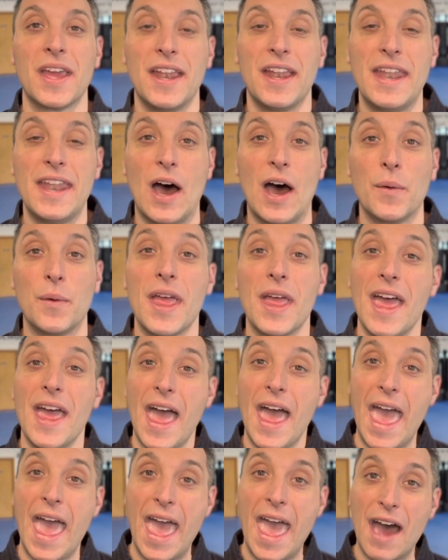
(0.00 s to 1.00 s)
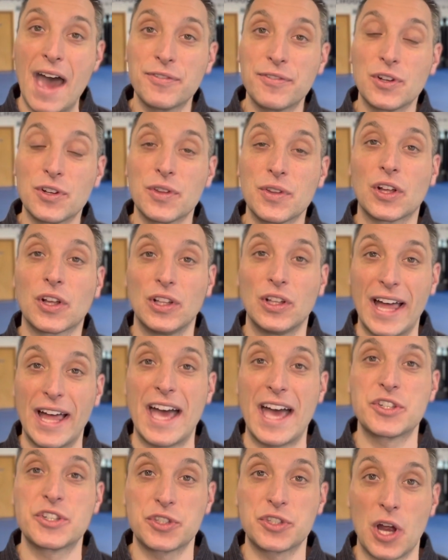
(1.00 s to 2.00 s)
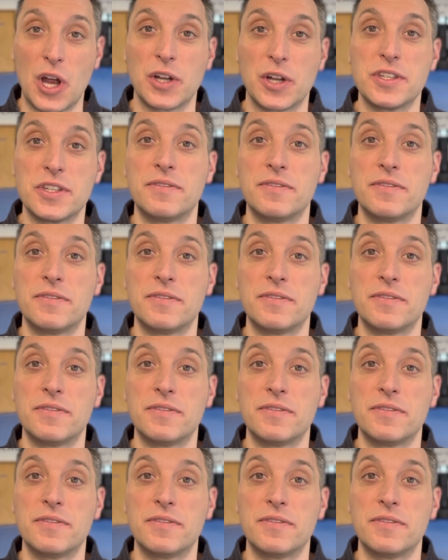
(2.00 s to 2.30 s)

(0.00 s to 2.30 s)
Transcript: Now, after the class starts,